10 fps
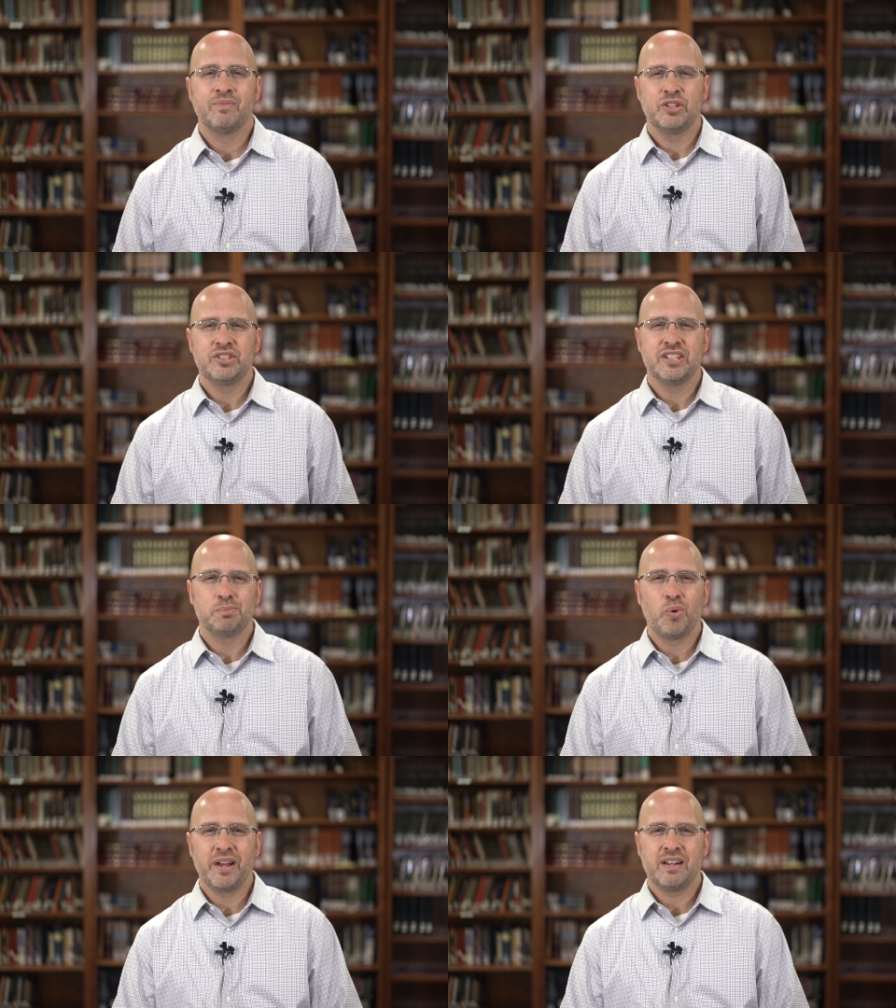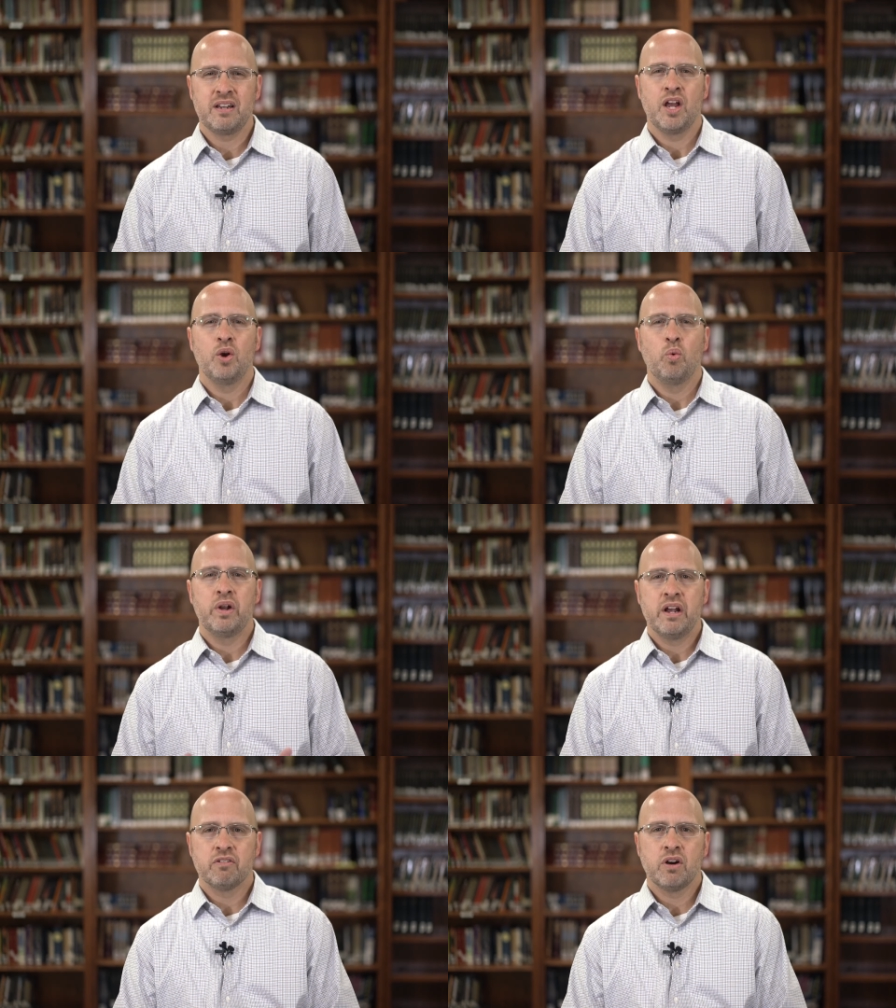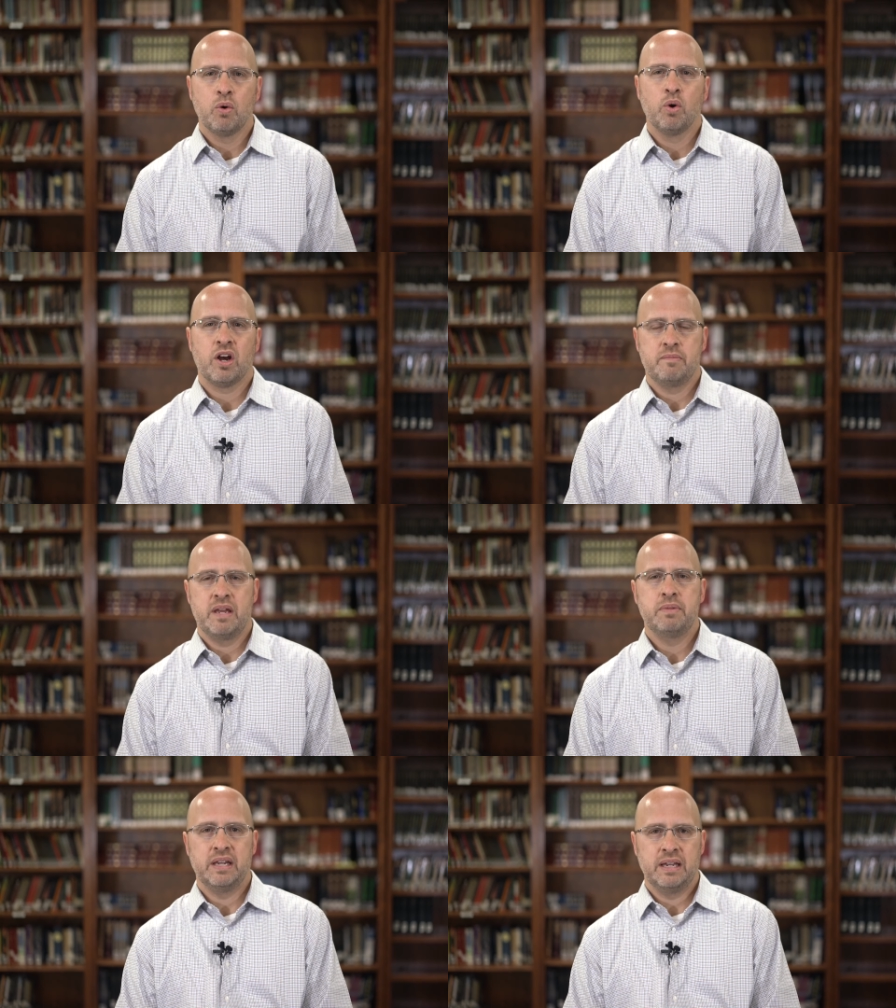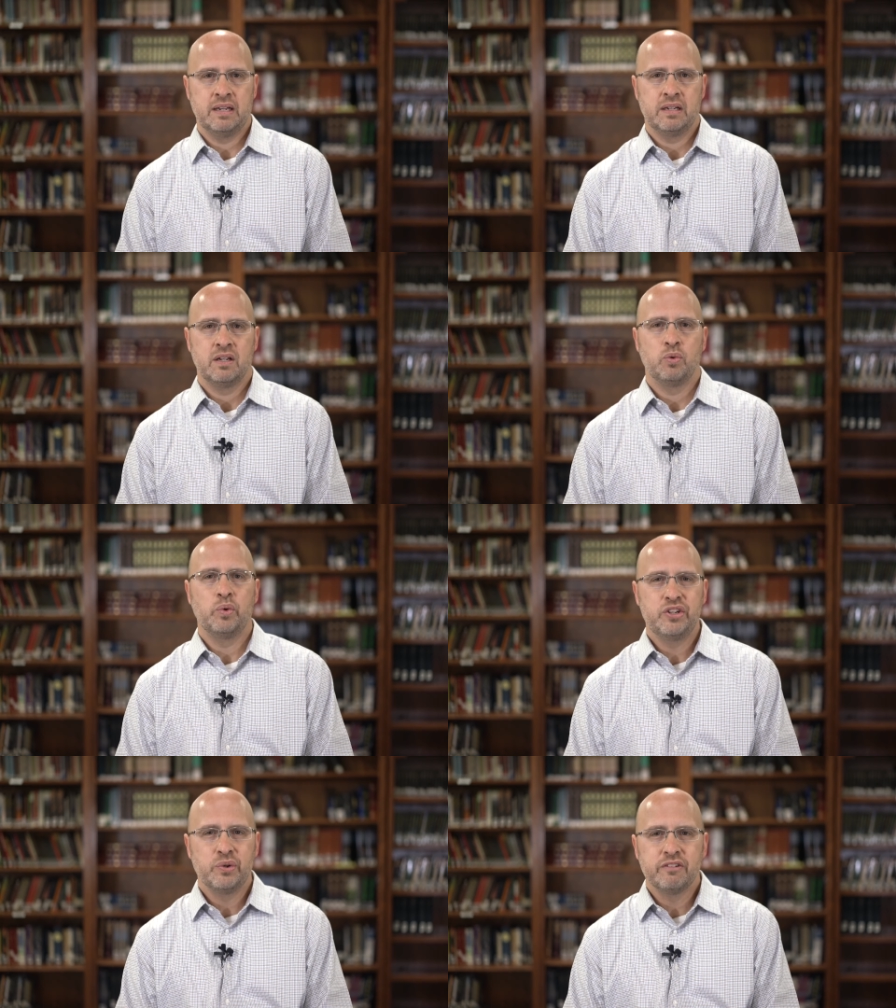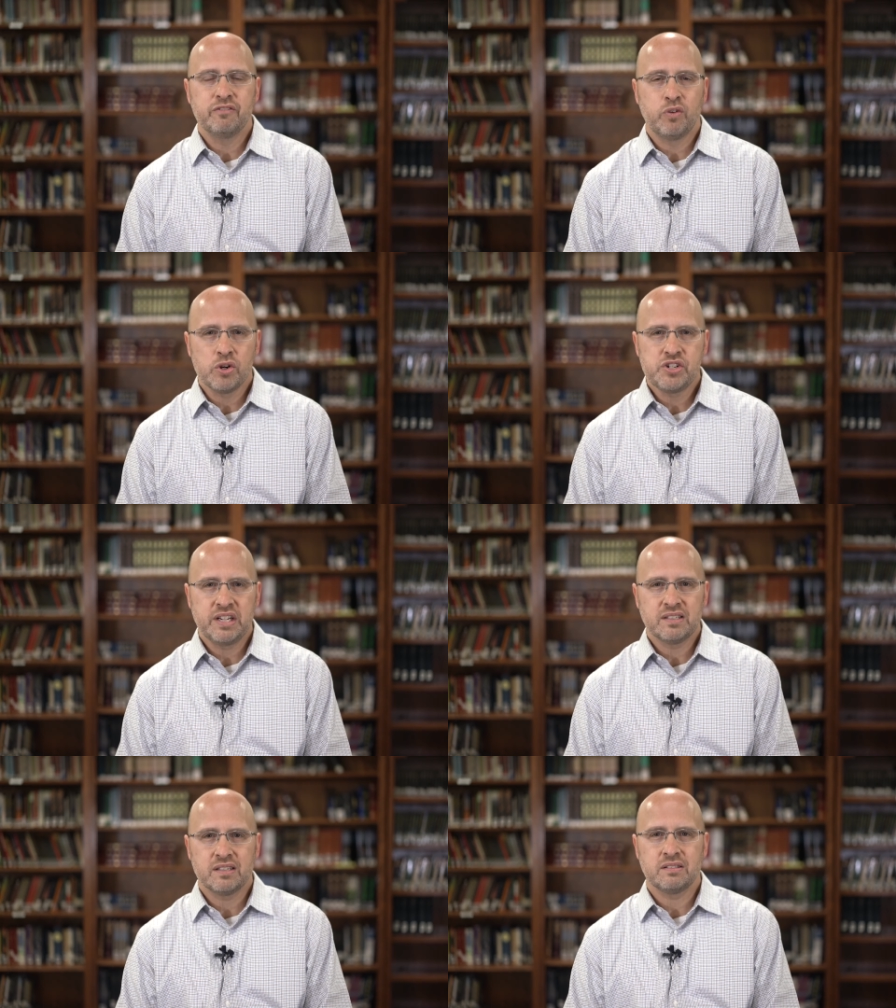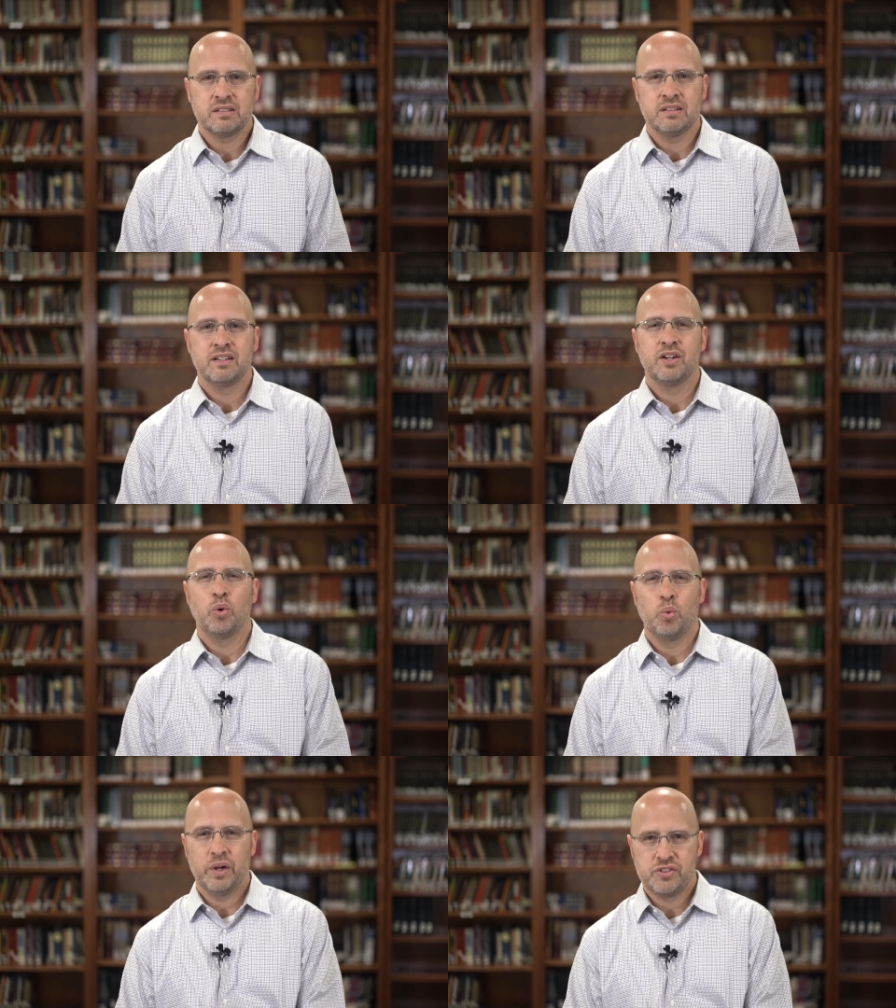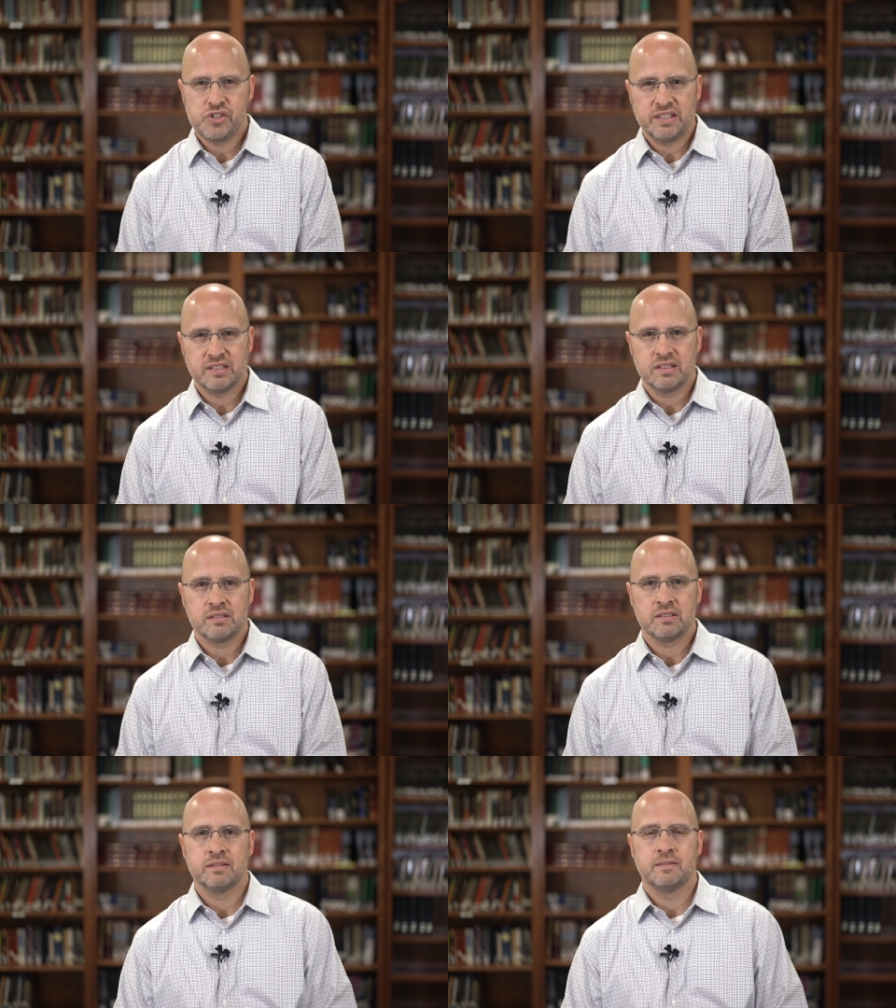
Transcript: You see his point? Whatever our work may be, we do it for Jesus, with Jesus.